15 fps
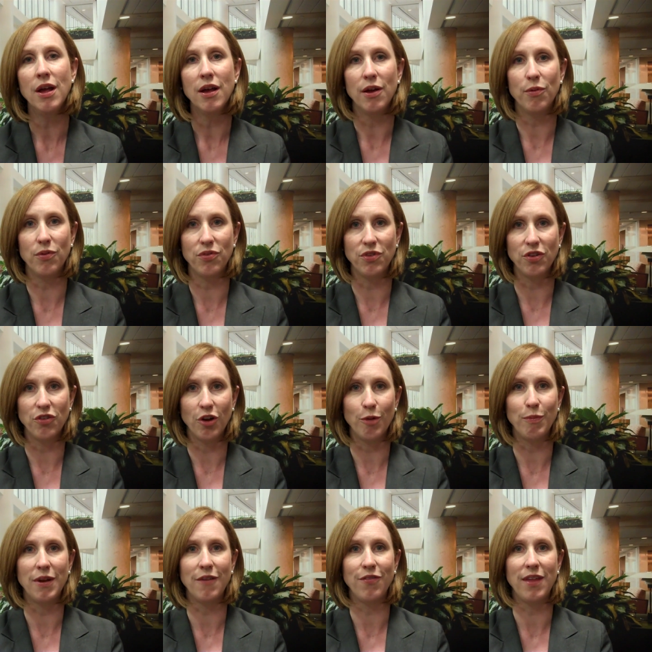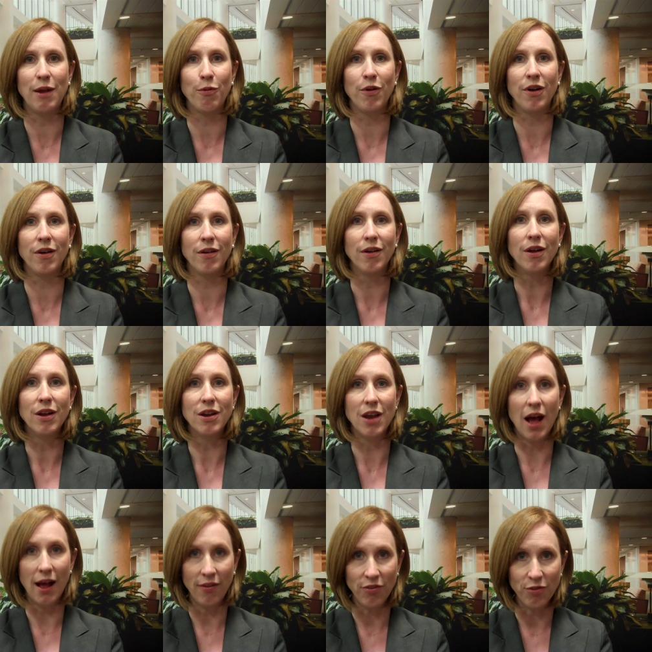it was determined if they were
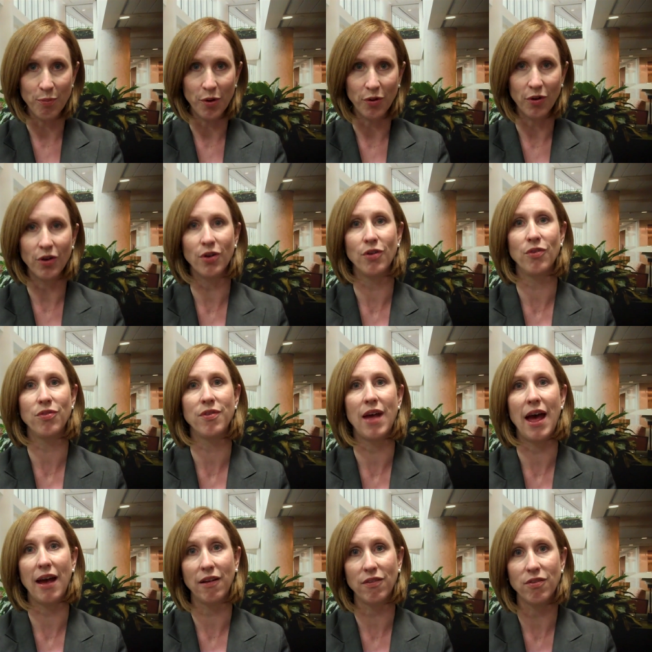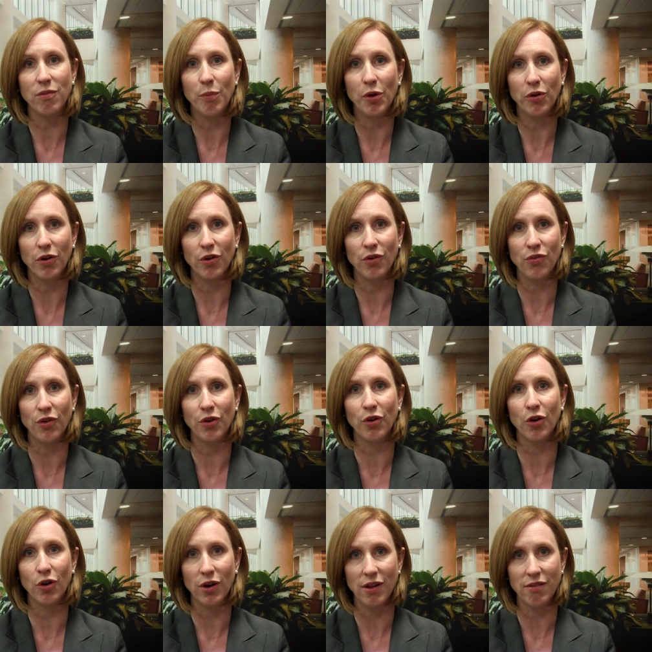non-smokers, ex-smokers, or
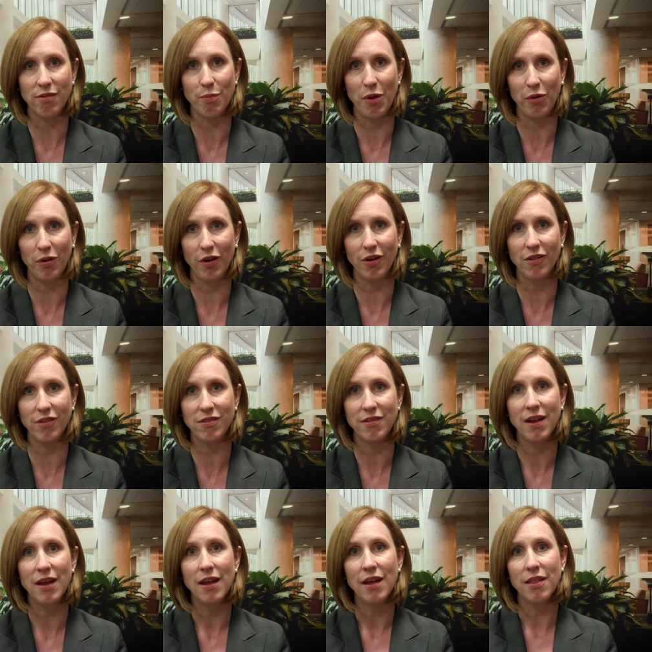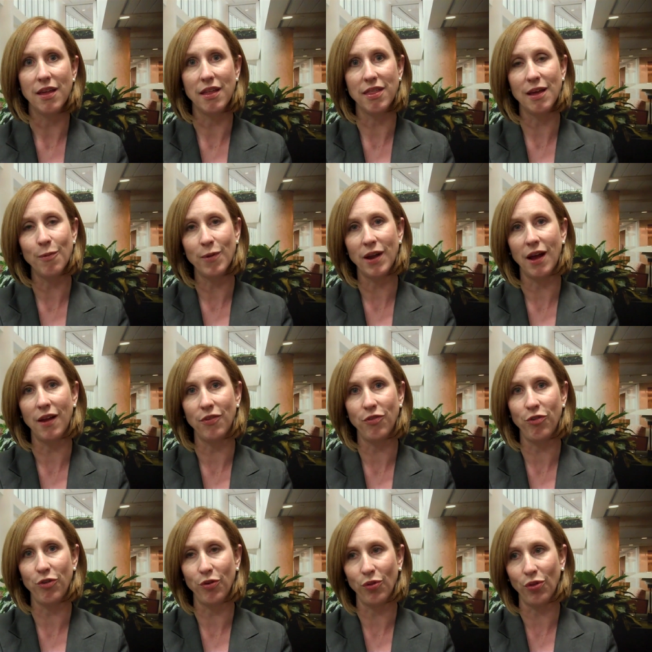current smokers. They then went on
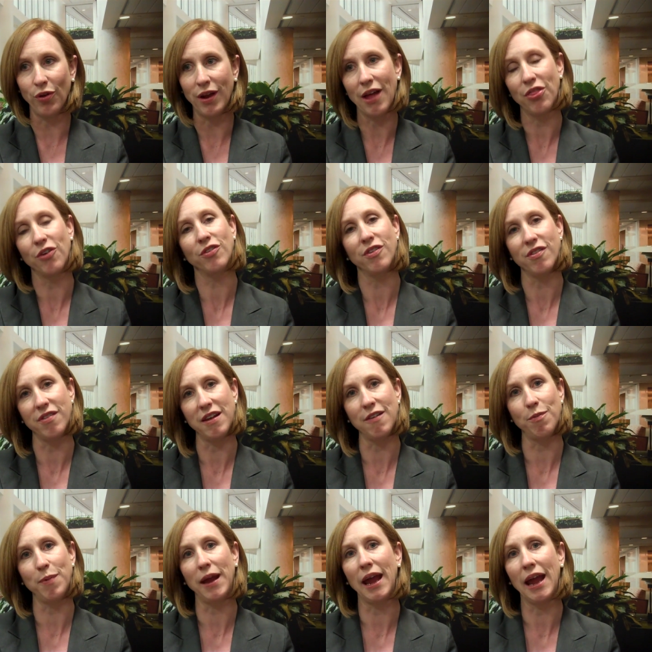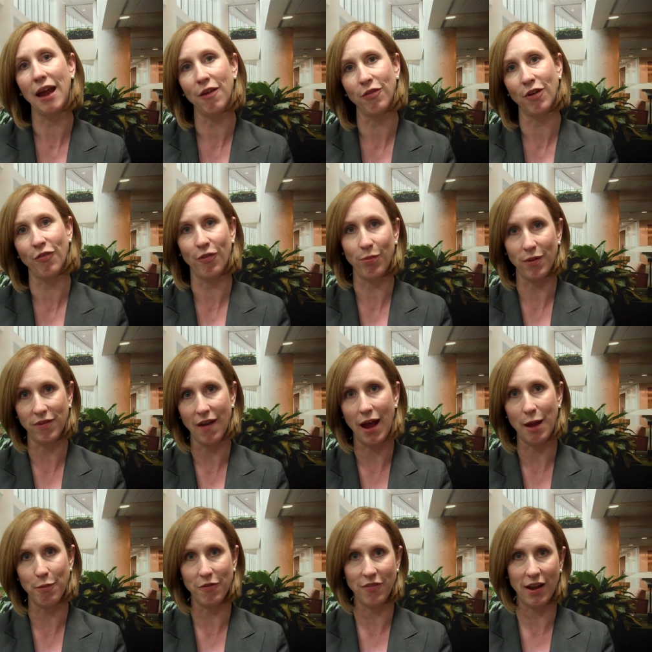to look at their disease behavior from the
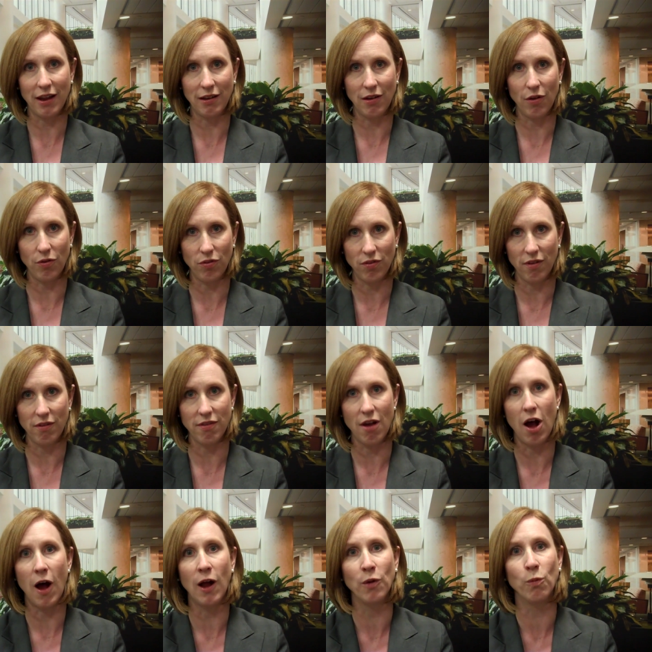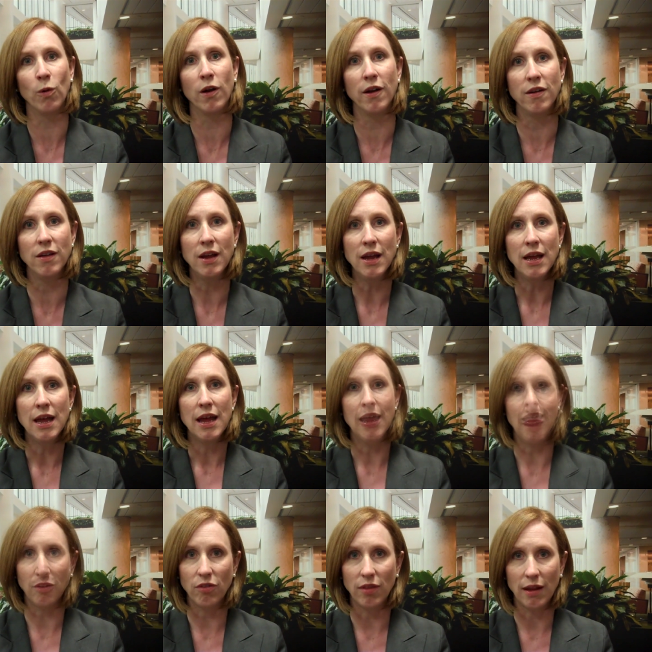time of diagnosis onward,
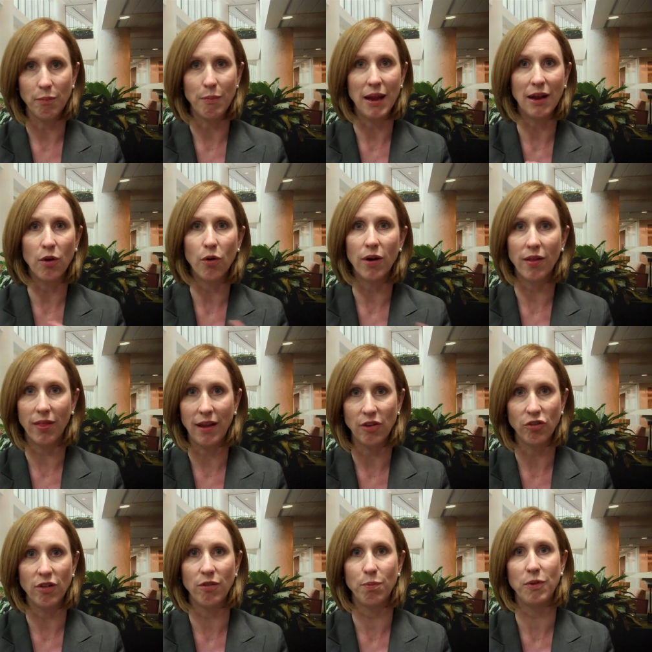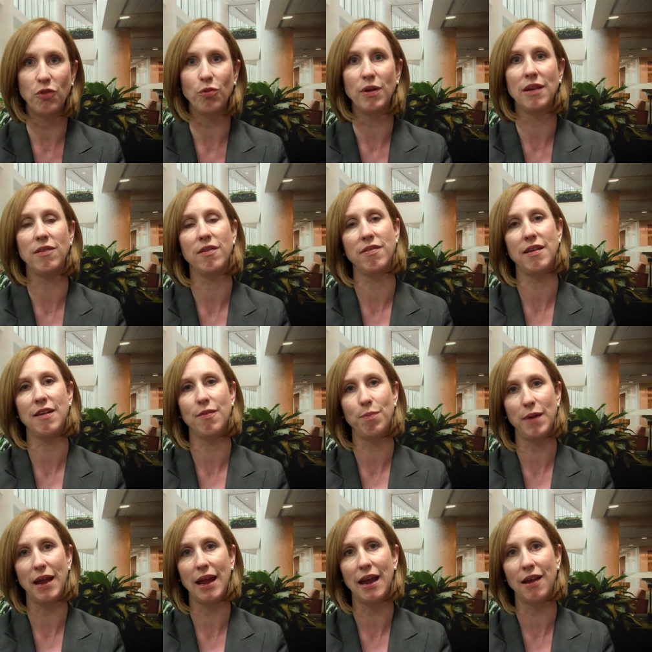and they made correlations between disease
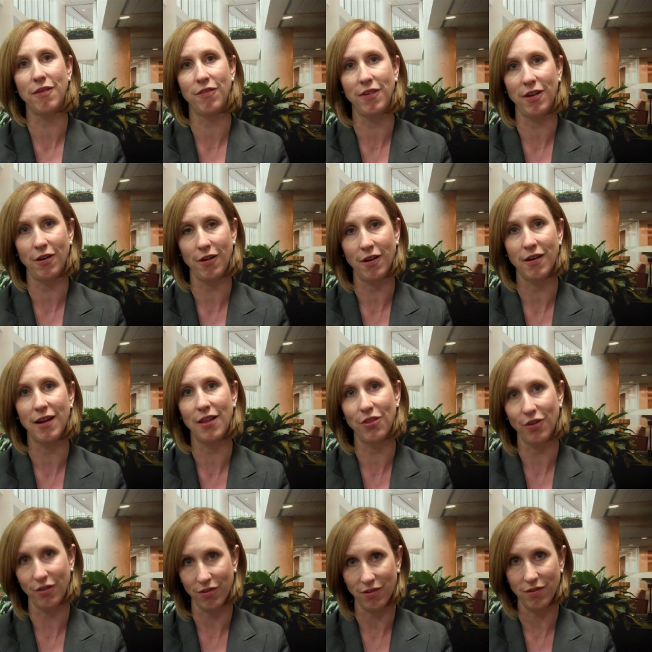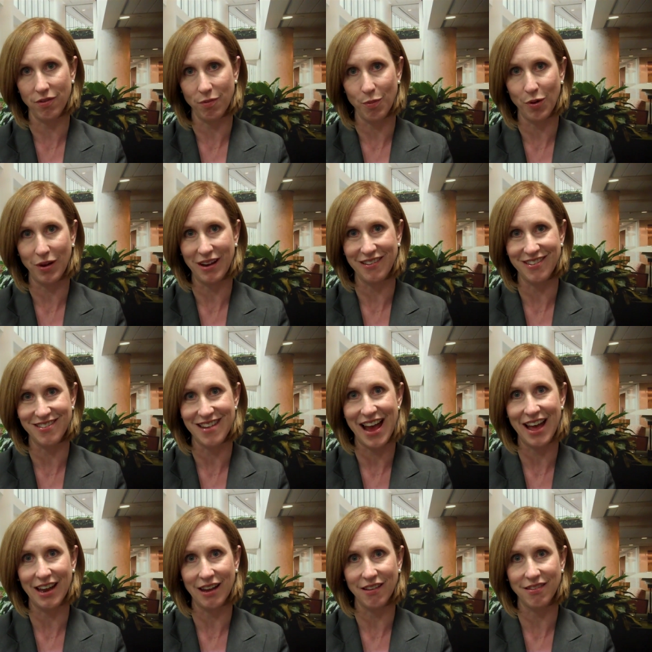behavior and their smoking
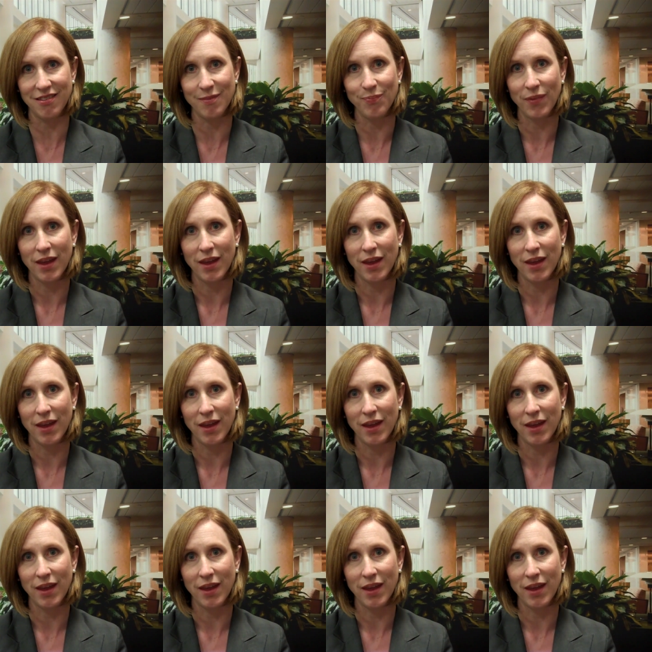status.